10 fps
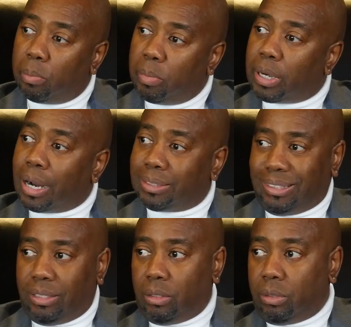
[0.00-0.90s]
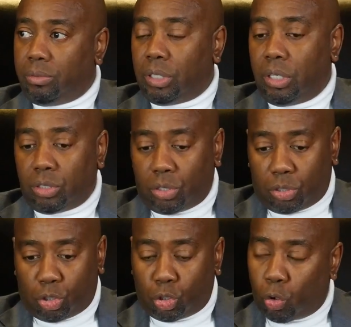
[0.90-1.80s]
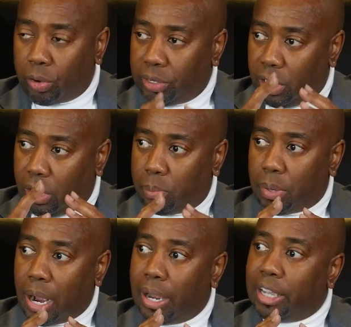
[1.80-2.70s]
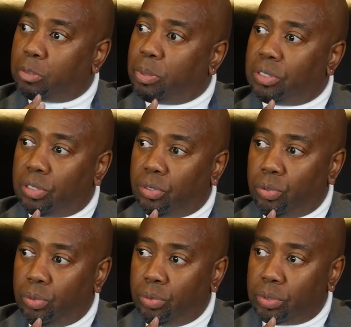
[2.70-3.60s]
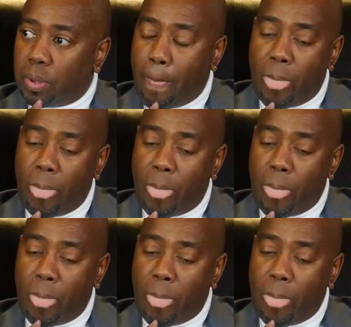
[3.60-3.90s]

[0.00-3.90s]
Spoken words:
commit ourselves to shoring up our HBCUs.